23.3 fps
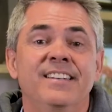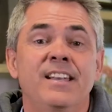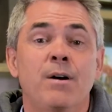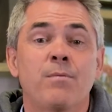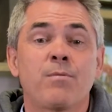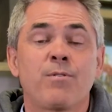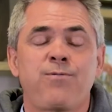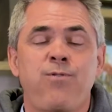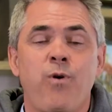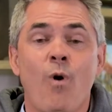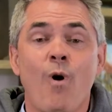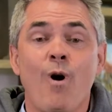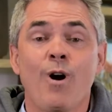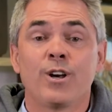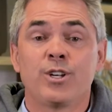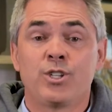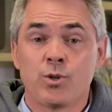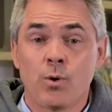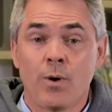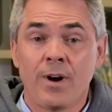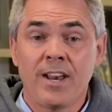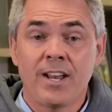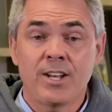Number four,
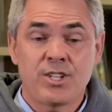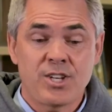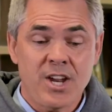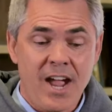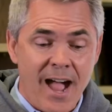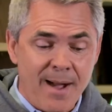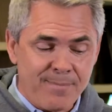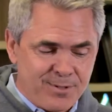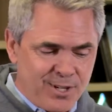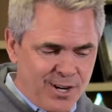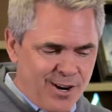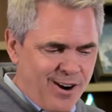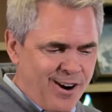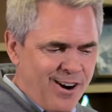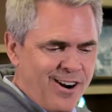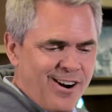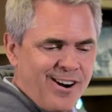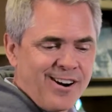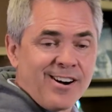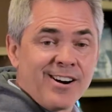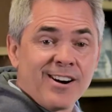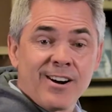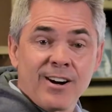join a
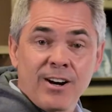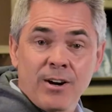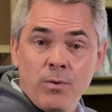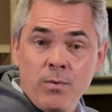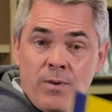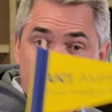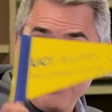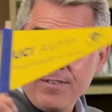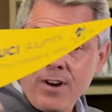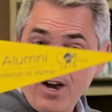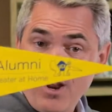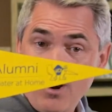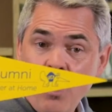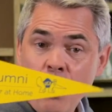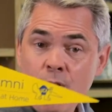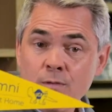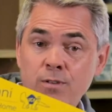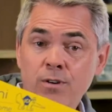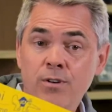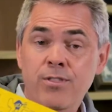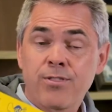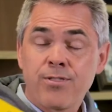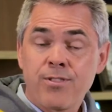chapter. We've got
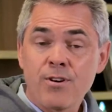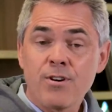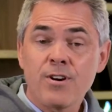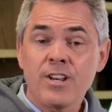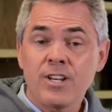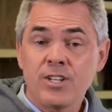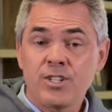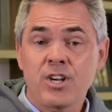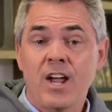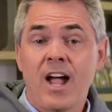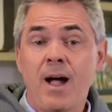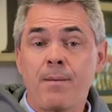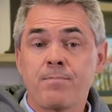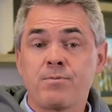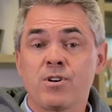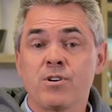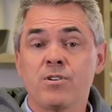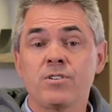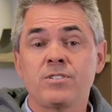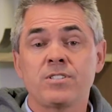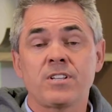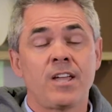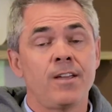over 30
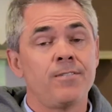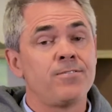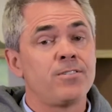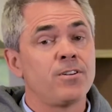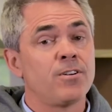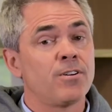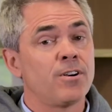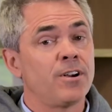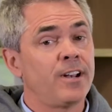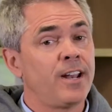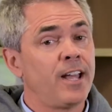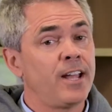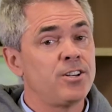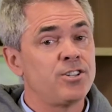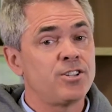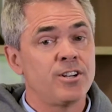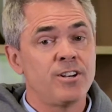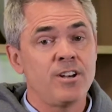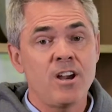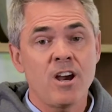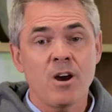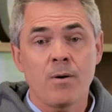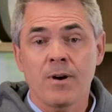chapters. If you're an
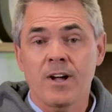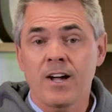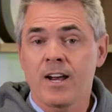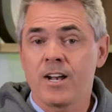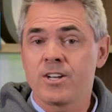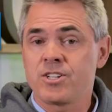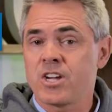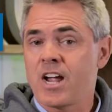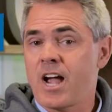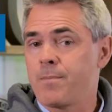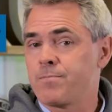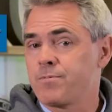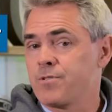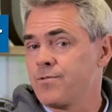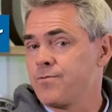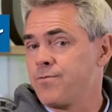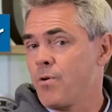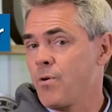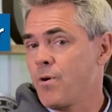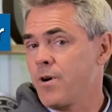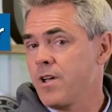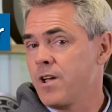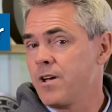engineer, we got a chapter
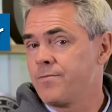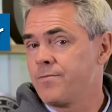for